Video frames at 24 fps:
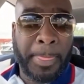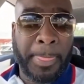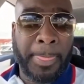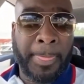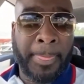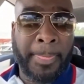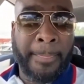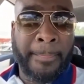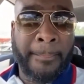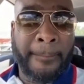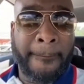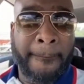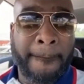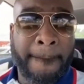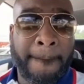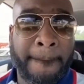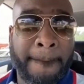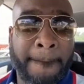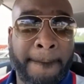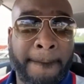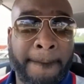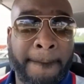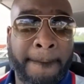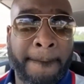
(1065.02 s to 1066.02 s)

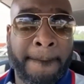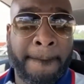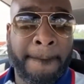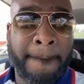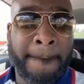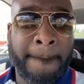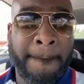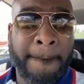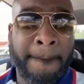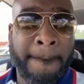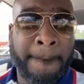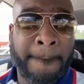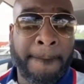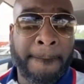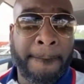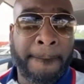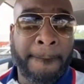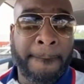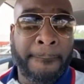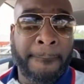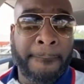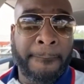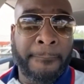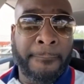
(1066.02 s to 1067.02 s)

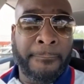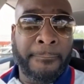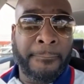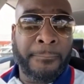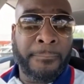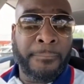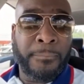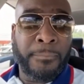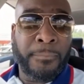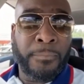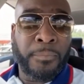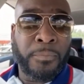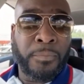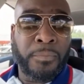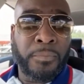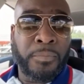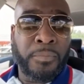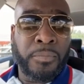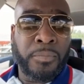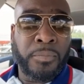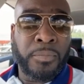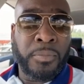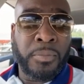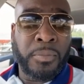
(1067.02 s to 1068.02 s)

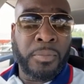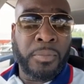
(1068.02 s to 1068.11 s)
(no one is talking)